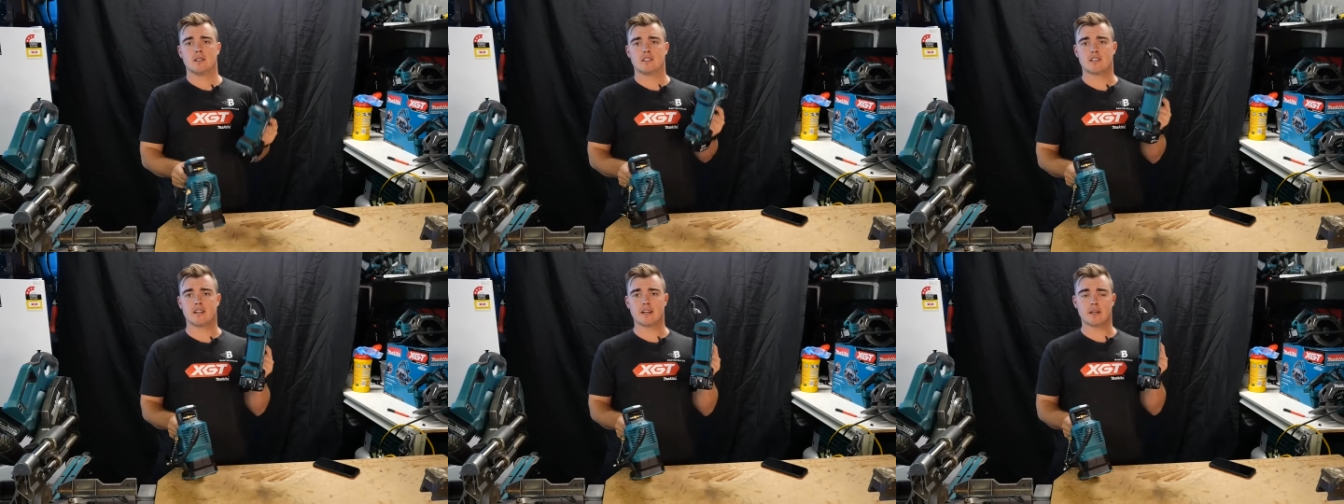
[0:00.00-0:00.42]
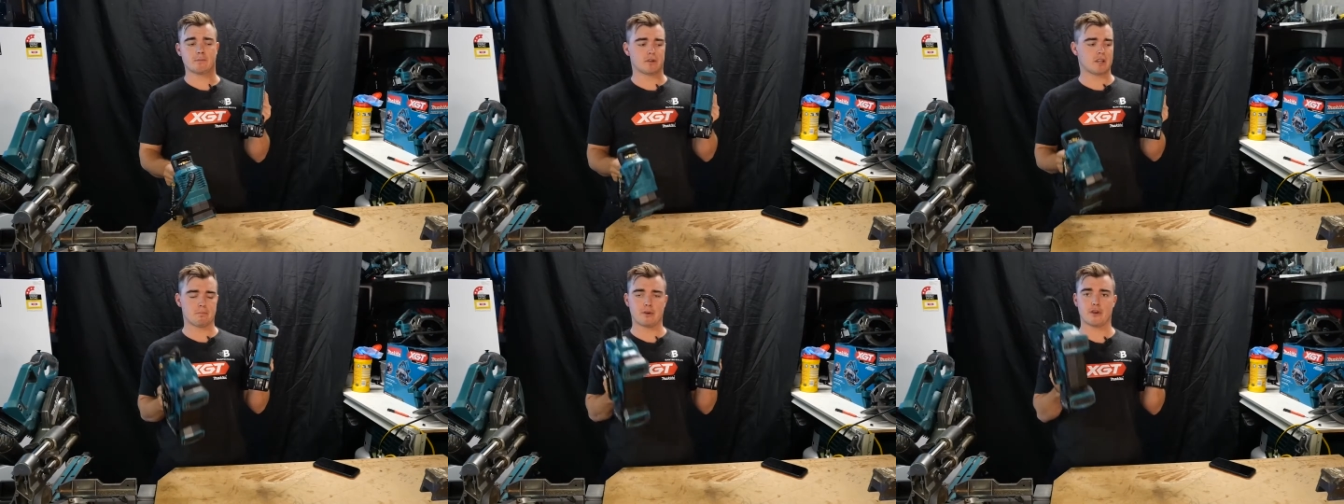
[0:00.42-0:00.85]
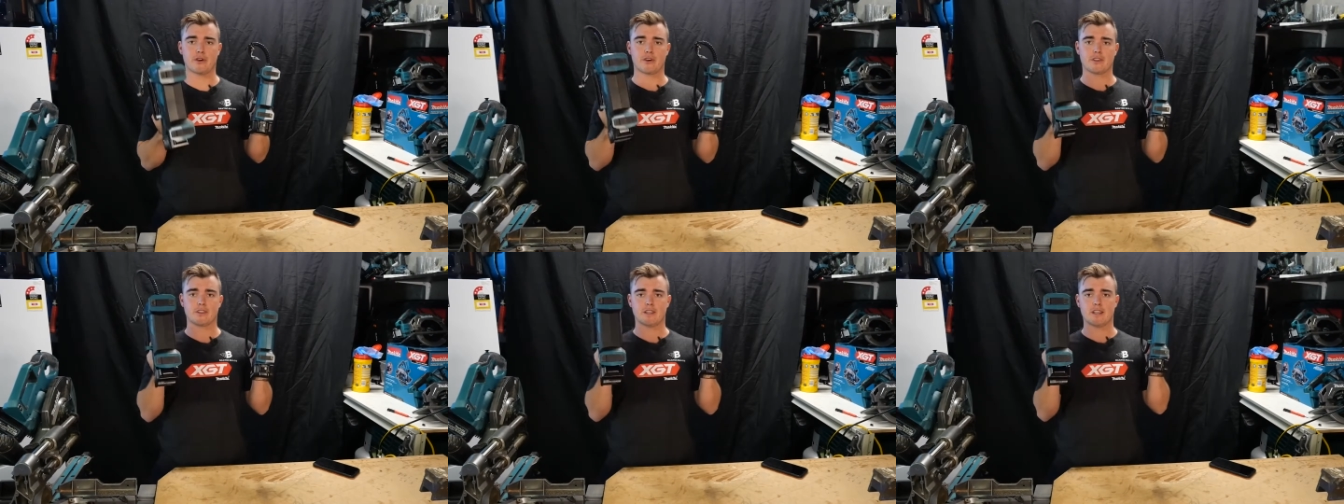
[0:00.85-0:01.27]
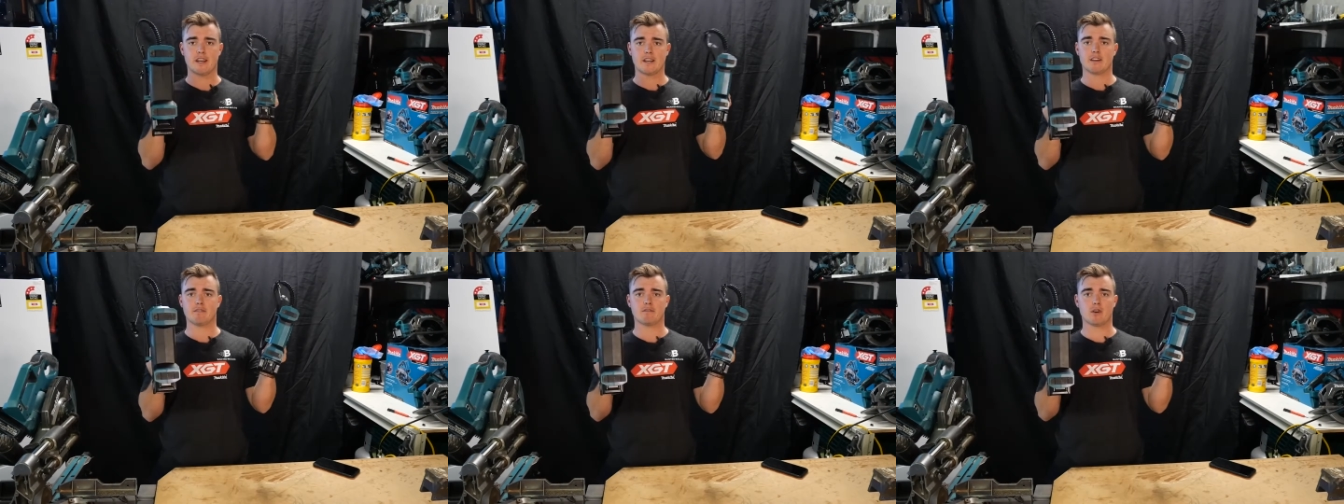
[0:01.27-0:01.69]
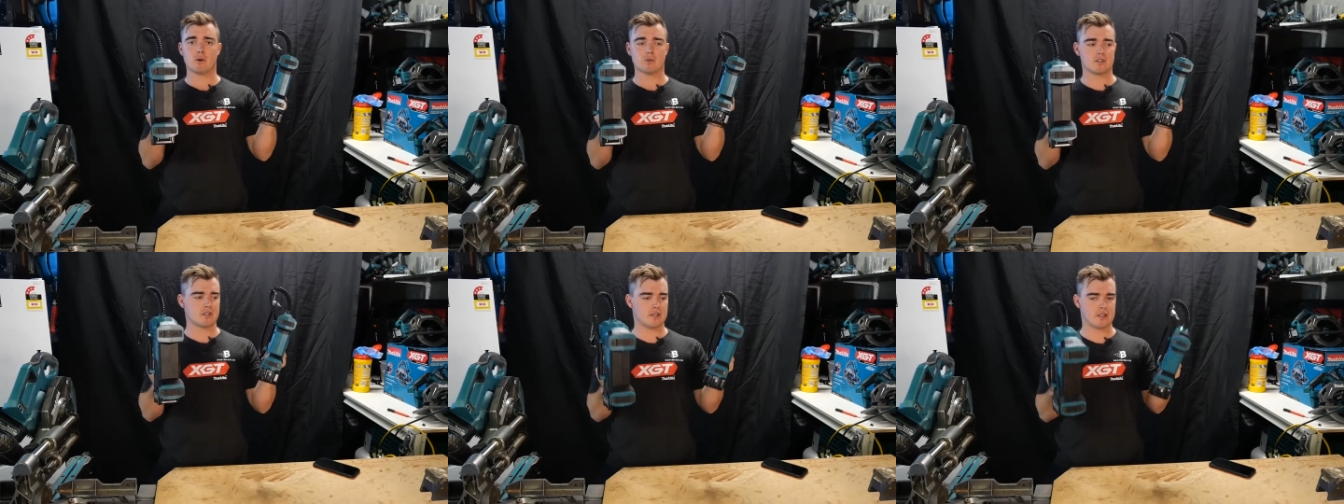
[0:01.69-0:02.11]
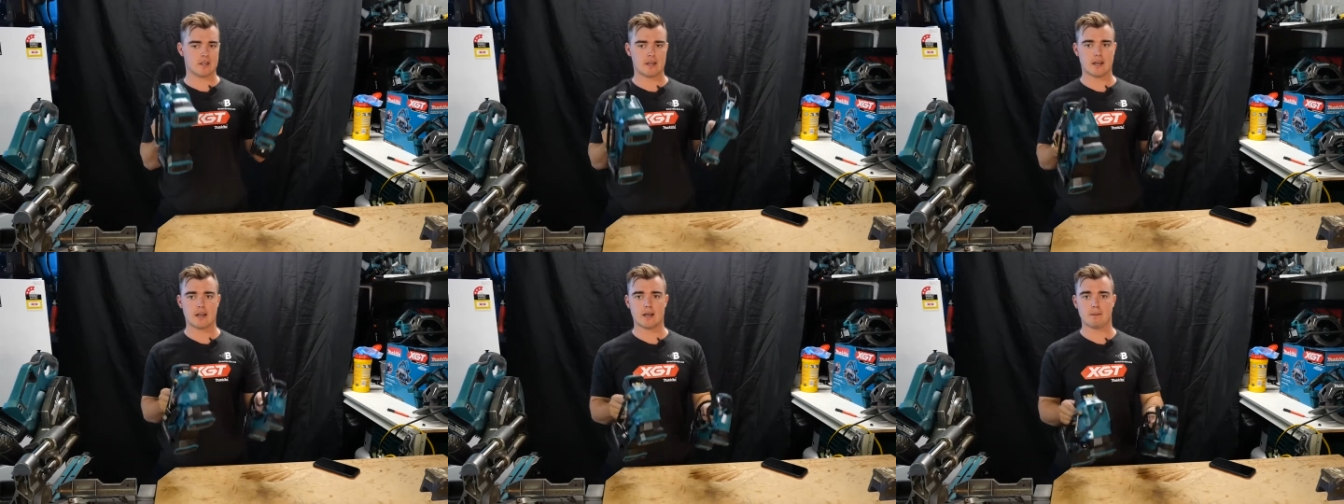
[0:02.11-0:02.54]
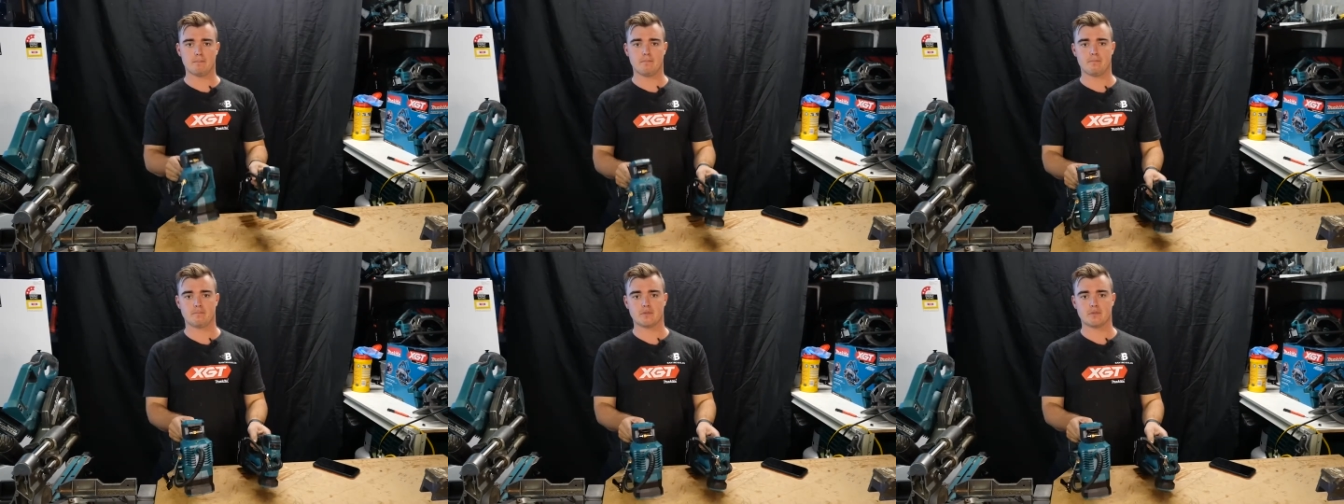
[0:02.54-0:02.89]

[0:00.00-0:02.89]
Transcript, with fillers: Today I'm comparing the 18 volt um,